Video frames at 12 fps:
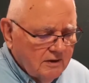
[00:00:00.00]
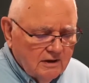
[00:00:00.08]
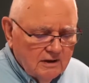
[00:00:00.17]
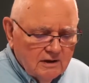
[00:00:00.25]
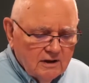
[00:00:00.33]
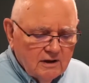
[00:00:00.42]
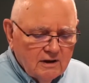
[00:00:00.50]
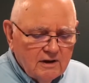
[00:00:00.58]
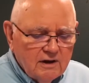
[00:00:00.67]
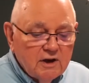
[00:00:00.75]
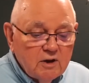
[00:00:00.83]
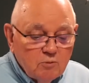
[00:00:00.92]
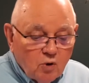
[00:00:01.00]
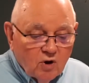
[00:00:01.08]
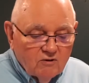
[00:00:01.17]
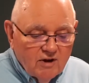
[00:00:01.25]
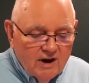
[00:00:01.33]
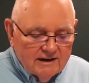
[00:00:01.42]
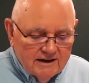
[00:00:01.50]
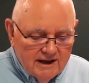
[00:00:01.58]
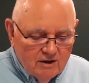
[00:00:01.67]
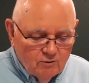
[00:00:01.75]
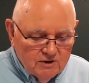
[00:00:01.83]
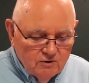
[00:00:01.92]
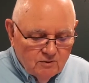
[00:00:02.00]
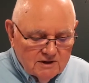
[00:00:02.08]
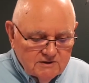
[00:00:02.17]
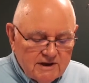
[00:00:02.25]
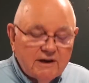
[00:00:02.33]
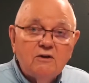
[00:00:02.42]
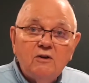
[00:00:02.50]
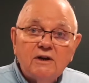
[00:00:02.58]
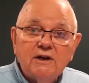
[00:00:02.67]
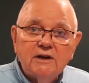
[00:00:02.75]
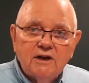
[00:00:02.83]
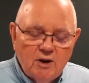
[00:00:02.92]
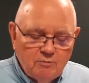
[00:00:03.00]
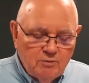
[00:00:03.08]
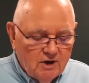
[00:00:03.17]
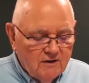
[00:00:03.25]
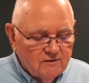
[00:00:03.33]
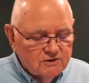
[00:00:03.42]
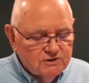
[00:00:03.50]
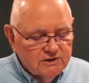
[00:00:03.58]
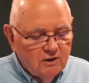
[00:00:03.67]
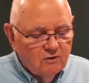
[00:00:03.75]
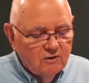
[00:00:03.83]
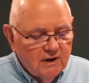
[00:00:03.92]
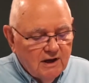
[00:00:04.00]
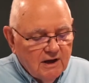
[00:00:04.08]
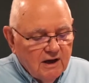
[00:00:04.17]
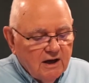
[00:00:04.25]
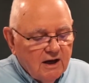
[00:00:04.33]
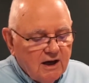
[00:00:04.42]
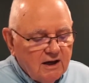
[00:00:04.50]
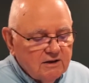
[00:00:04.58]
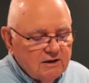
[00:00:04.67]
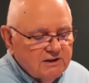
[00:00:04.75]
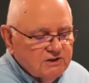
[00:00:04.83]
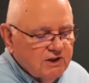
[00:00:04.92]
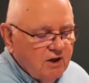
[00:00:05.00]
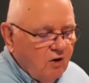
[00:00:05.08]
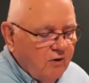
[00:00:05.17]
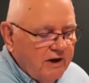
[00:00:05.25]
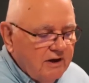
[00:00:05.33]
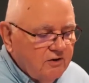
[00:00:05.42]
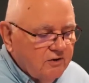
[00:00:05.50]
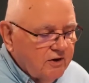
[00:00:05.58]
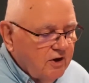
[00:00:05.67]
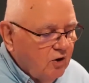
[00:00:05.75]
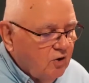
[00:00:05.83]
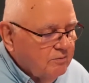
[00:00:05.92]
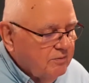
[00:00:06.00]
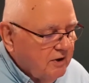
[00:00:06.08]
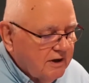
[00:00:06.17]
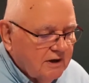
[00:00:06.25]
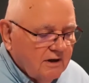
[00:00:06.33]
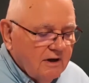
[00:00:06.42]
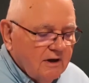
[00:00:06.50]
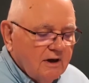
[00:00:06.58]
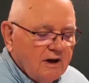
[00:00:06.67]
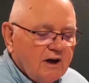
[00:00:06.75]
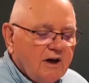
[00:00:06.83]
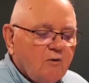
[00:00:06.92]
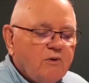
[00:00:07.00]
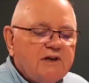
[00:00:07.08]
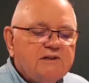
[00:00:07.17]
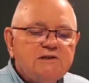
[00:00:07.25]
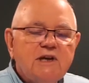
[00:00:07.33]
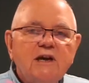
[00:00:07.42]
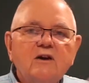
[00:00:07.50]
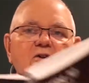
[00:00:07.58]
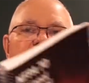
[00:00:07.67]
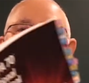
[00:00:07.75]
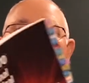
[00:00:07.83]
anymore right now. We do want to take a look at a couple others, though. Let's go in your code book we can take a look at